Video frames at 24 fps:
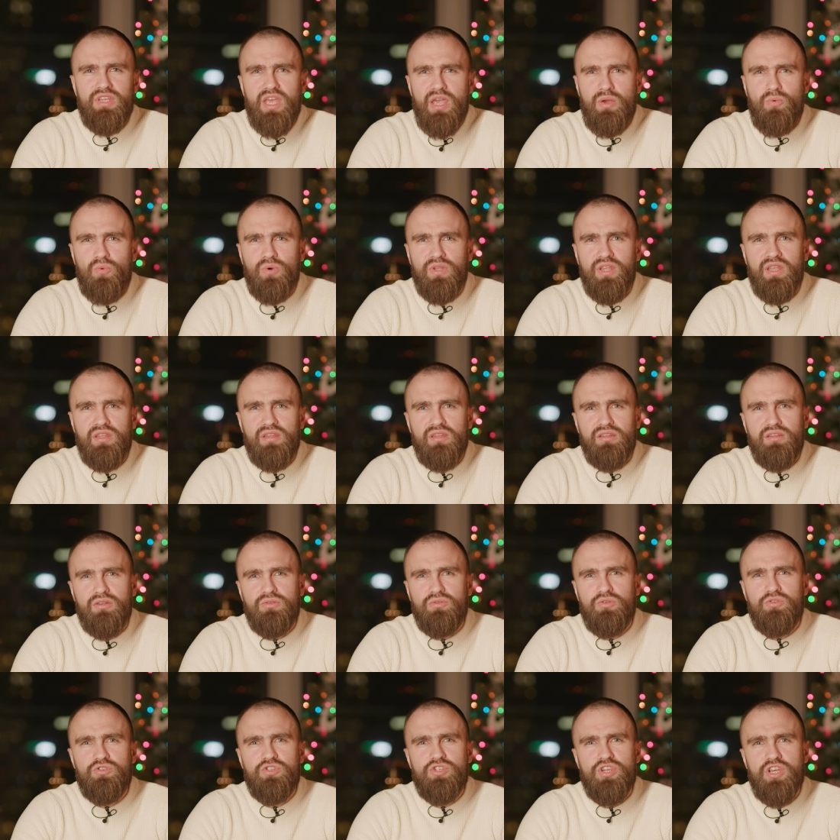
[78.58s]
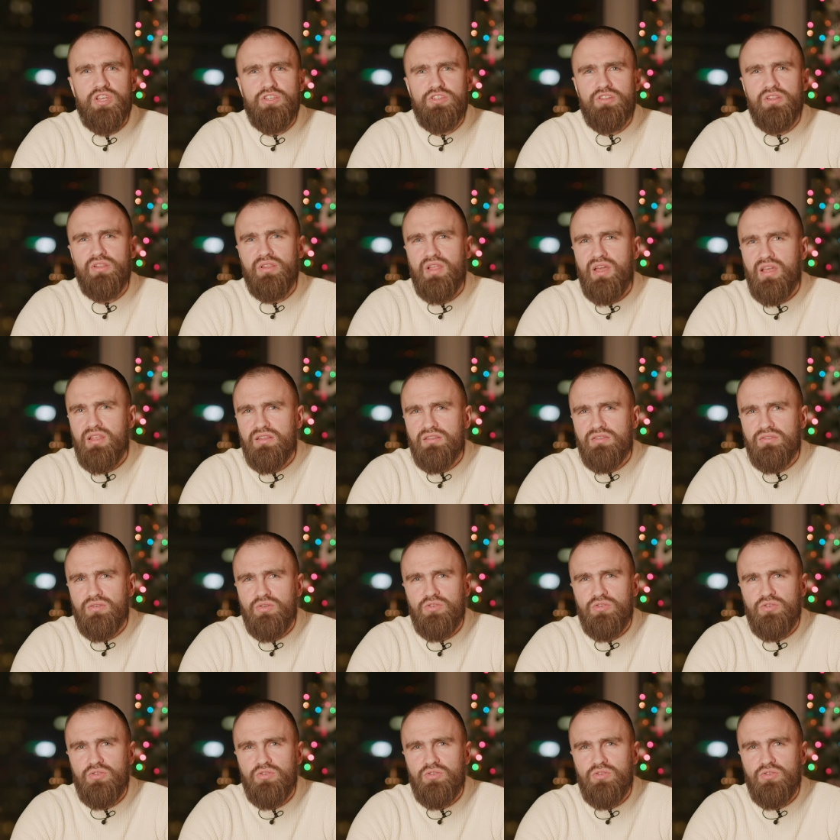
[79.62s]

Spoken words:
time when I needed to change a lens,